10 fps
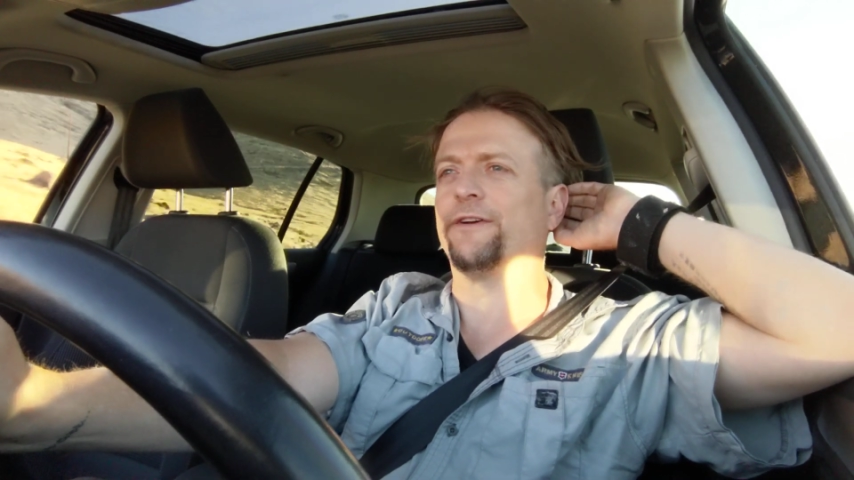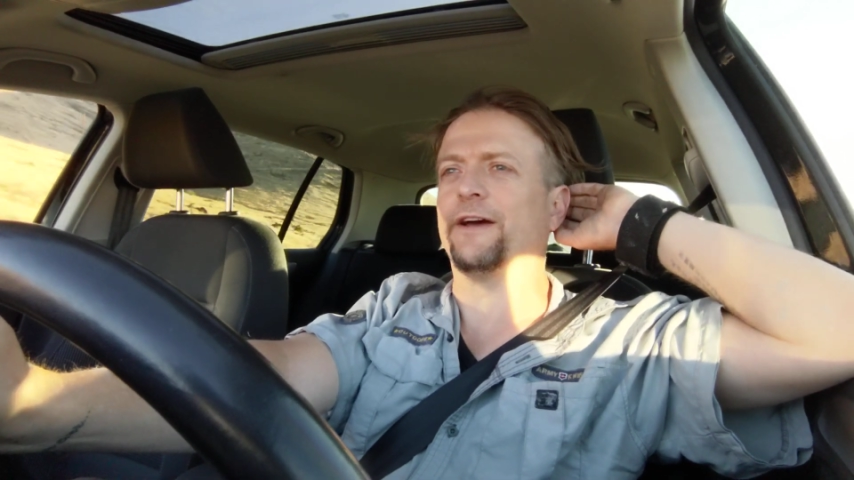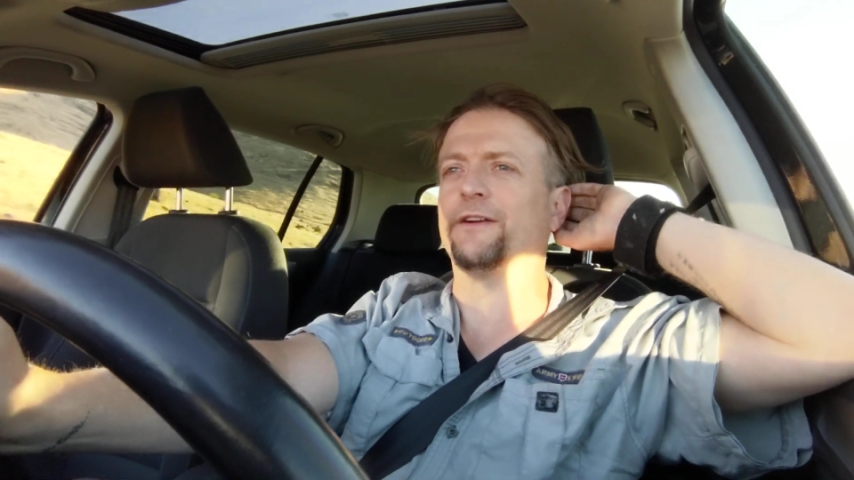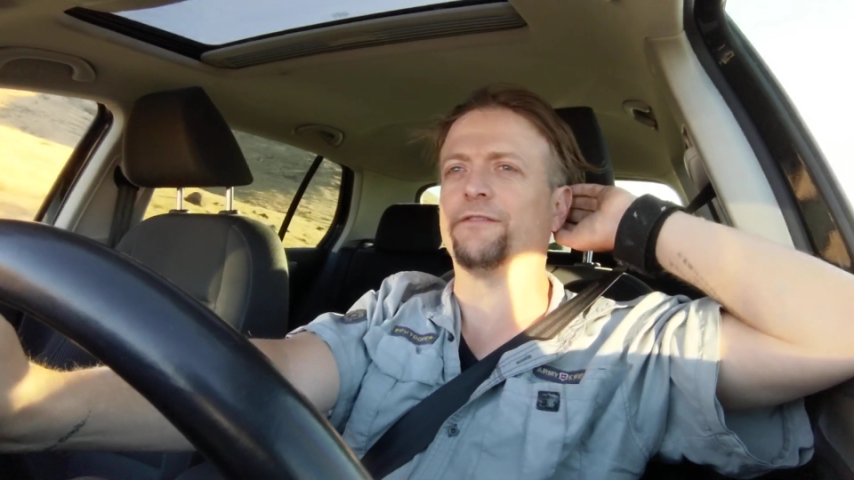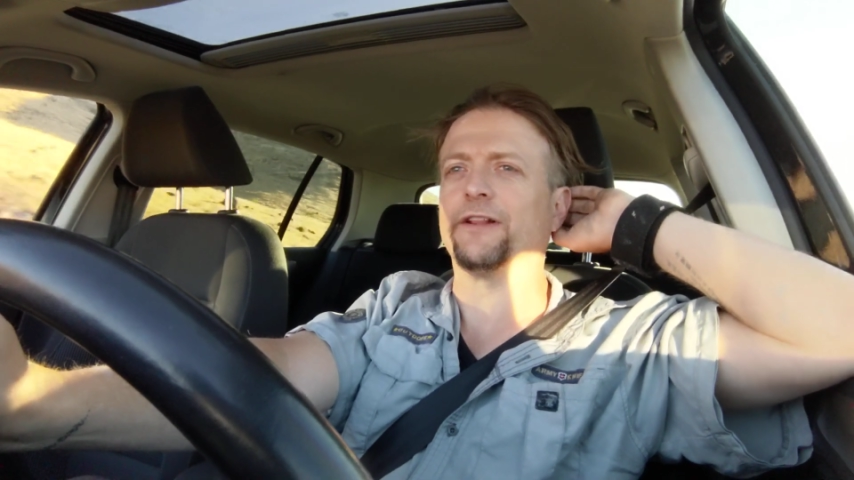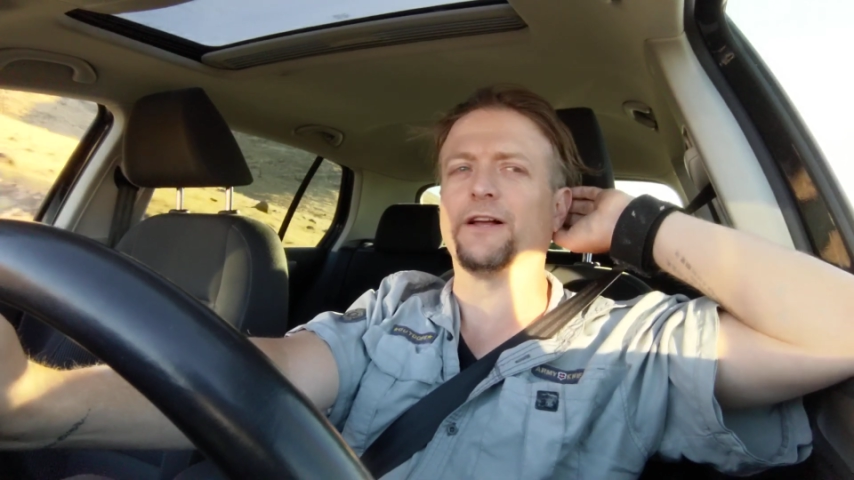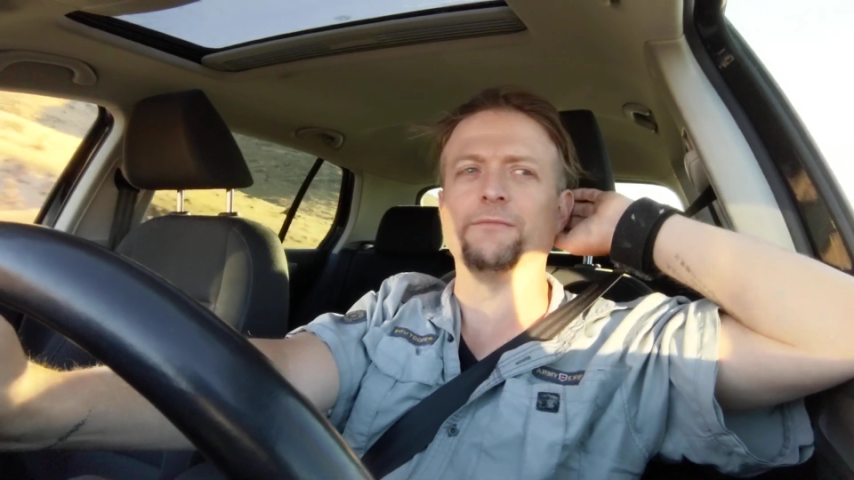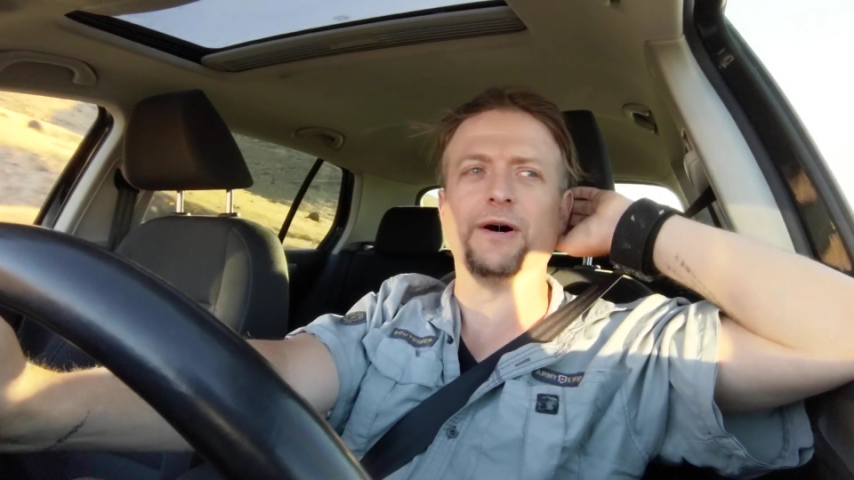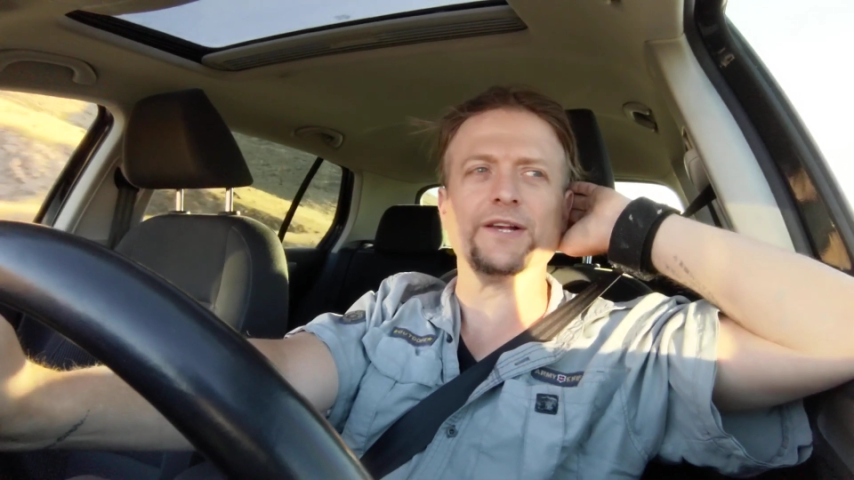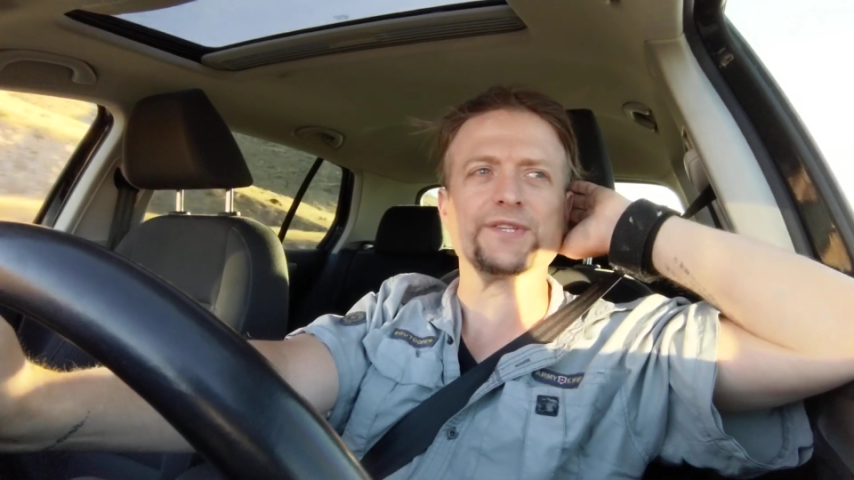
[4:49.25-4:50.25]
fan of
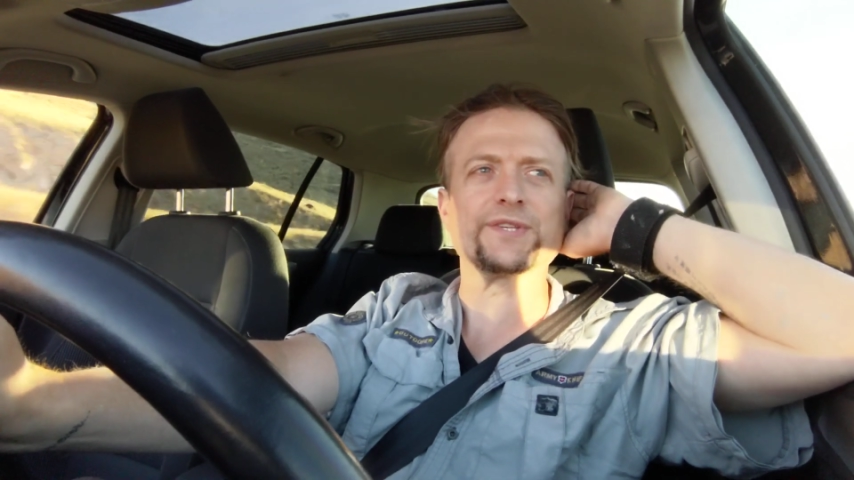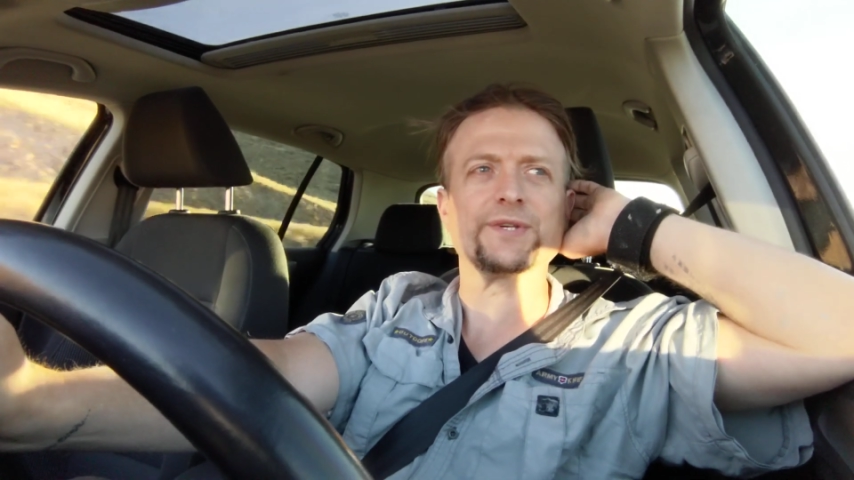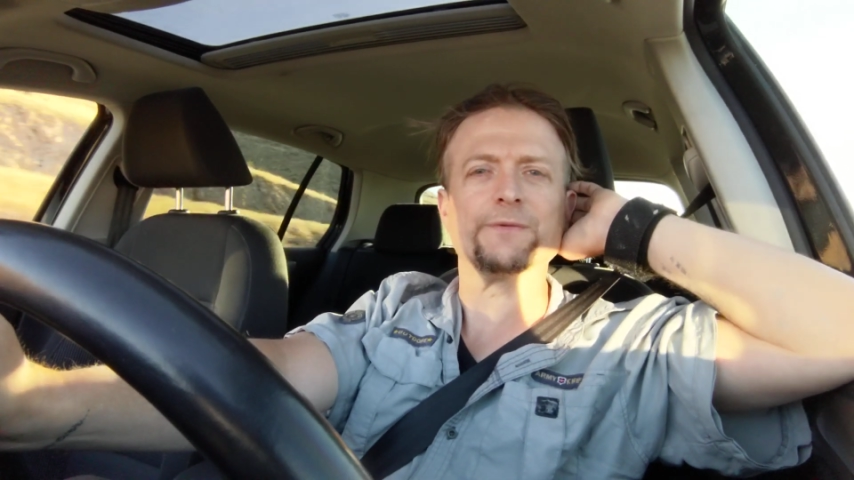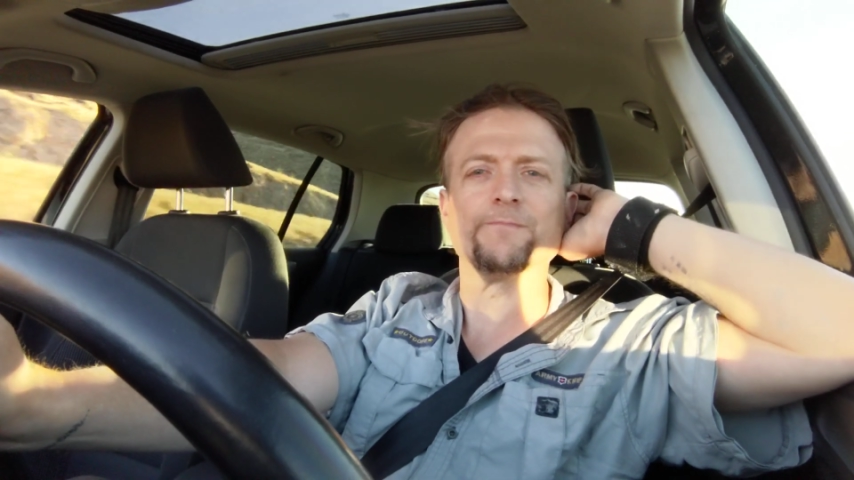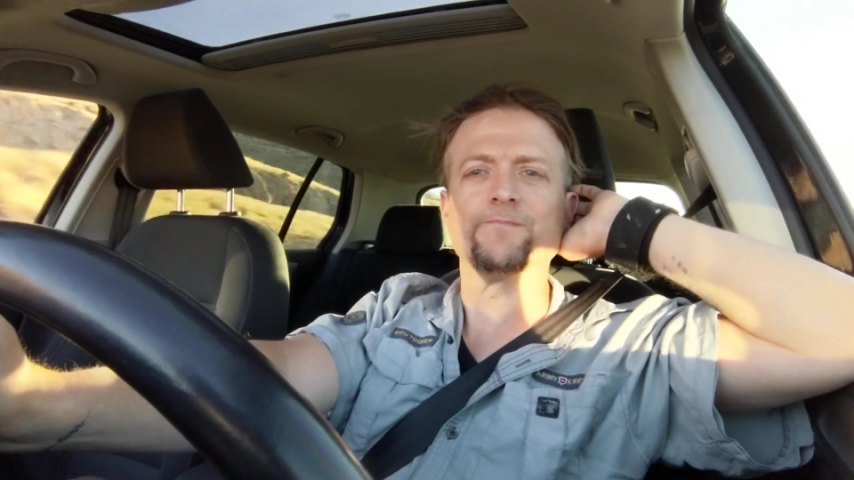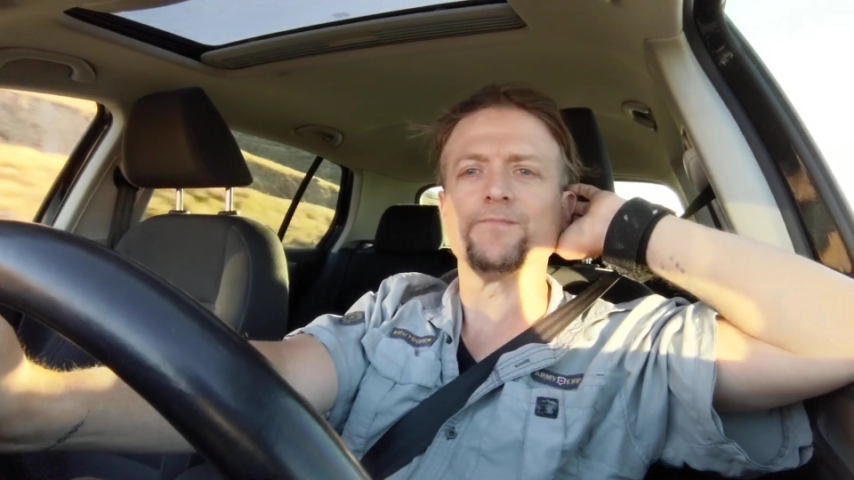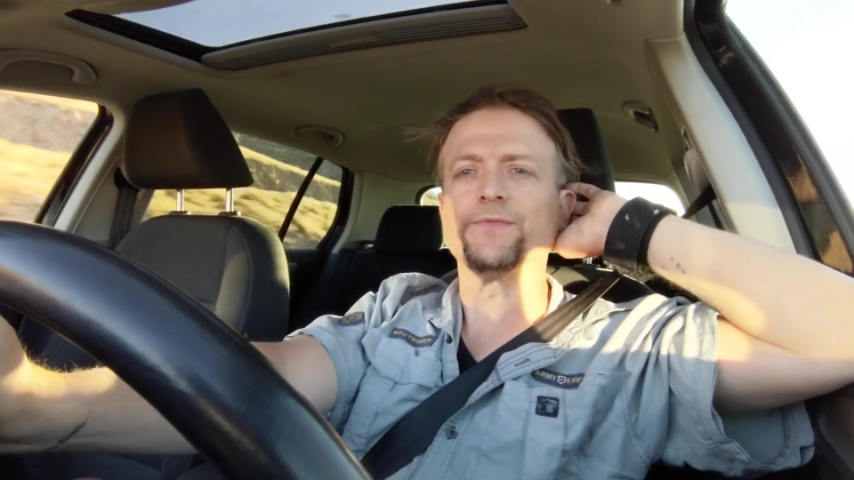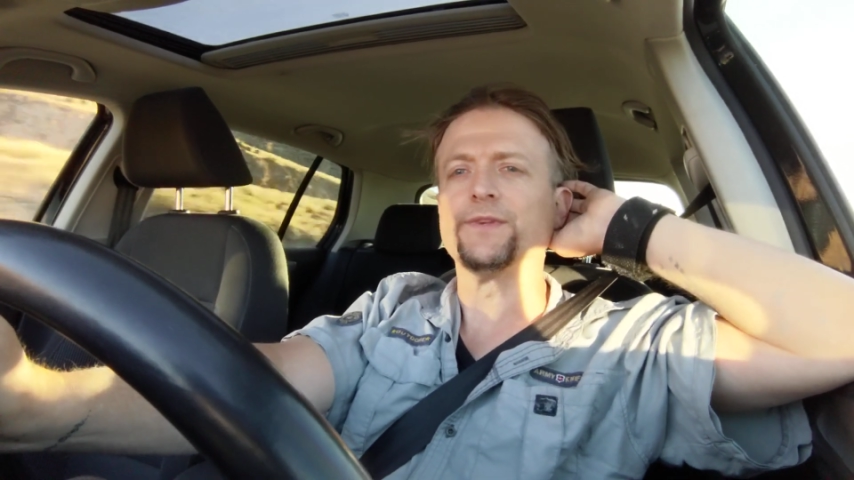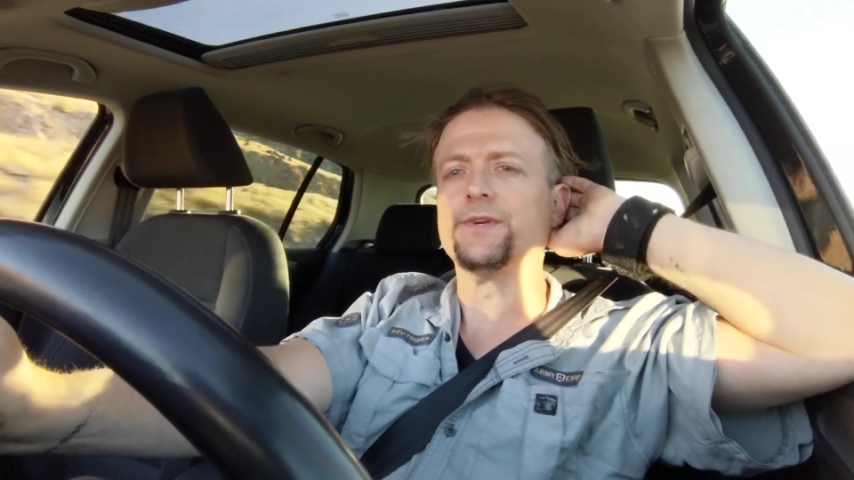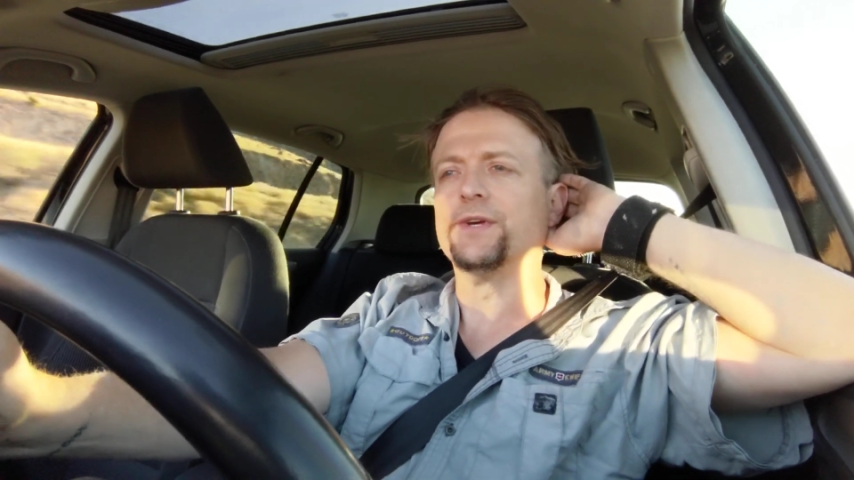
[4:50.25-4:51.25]
Elon Musk
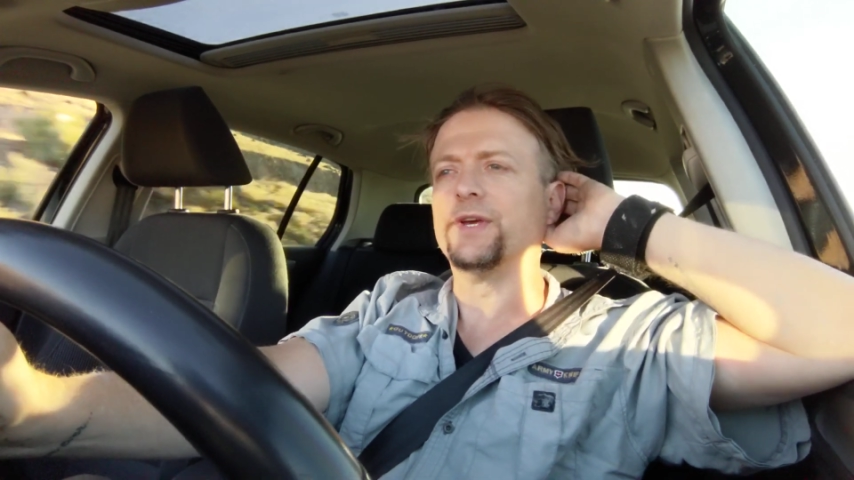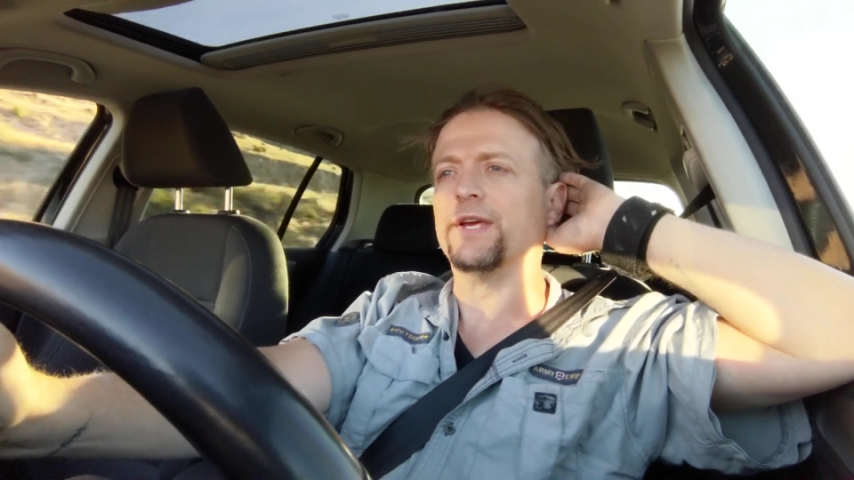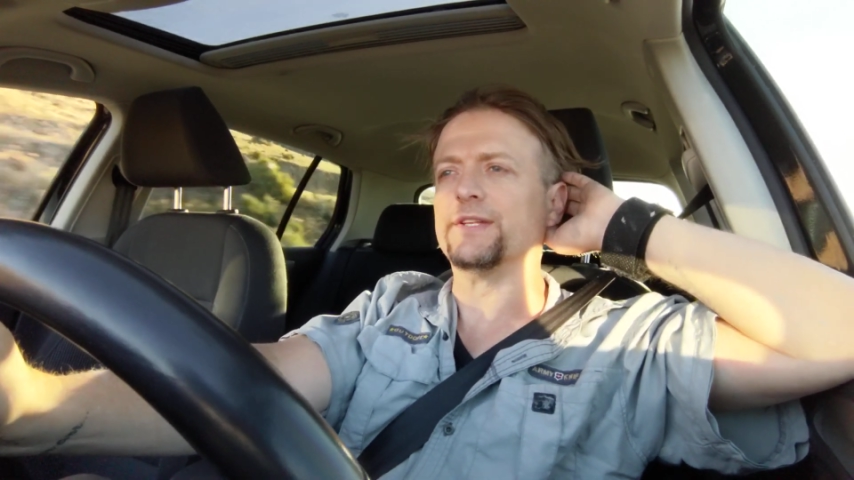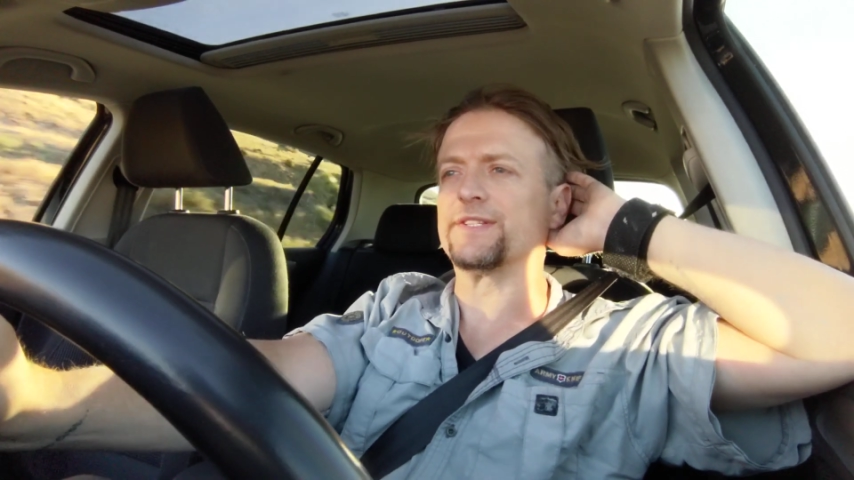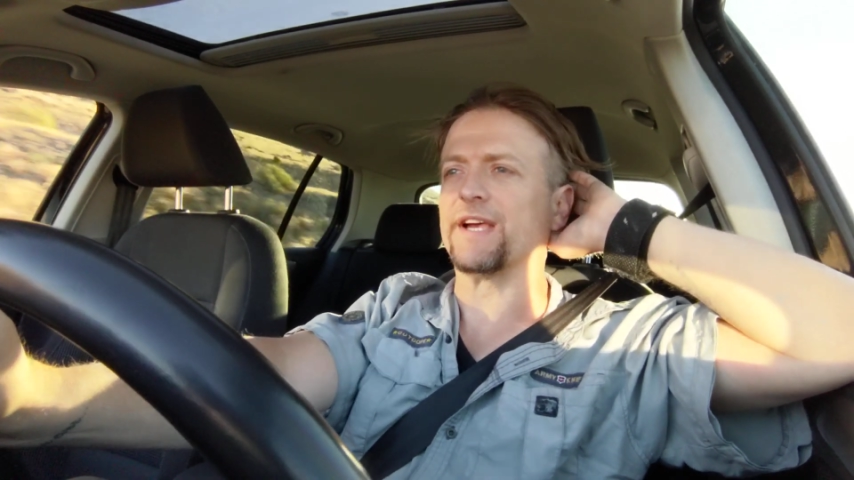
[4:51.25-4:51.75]
and